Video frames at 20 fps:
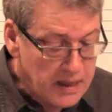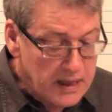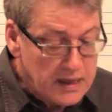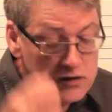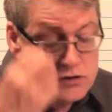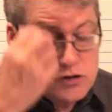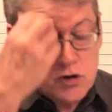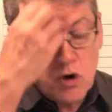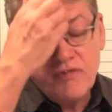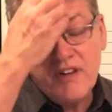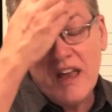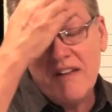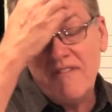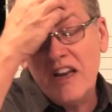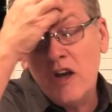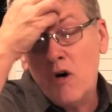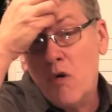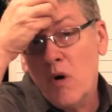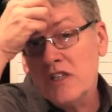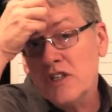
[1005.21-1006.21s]
So if you have any
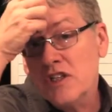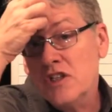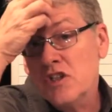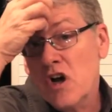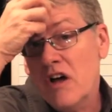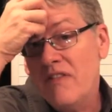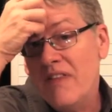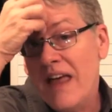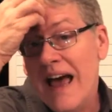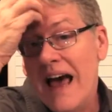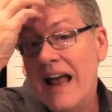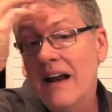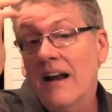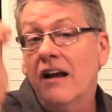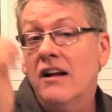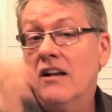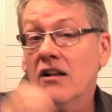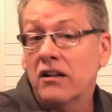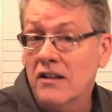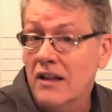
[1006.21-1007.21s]
questions on that,
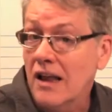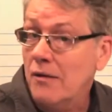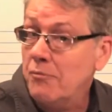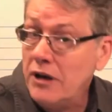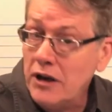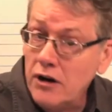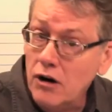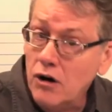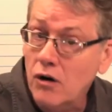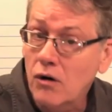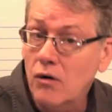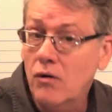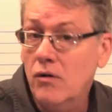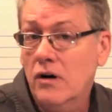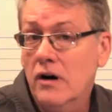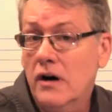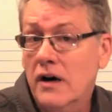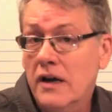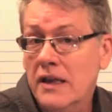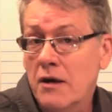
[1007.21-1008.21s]
let me know.
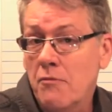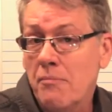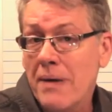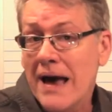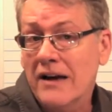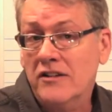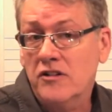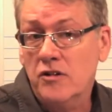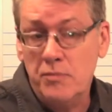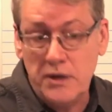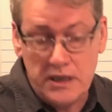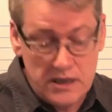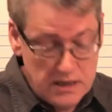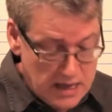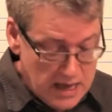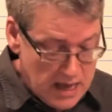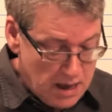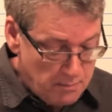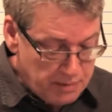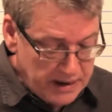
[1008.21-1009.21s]
Get back to me.
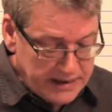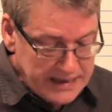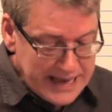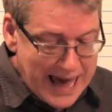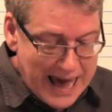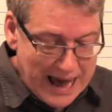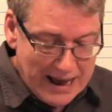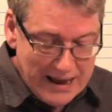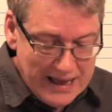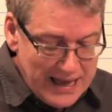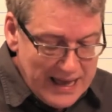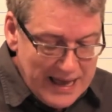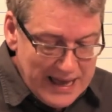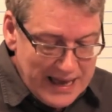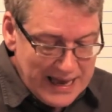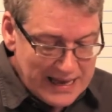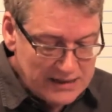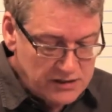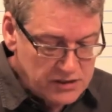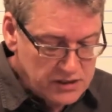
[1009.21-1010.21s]
But yeah,
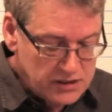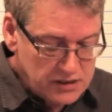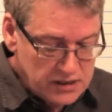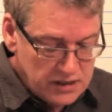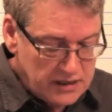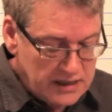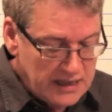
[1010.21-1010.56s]
it's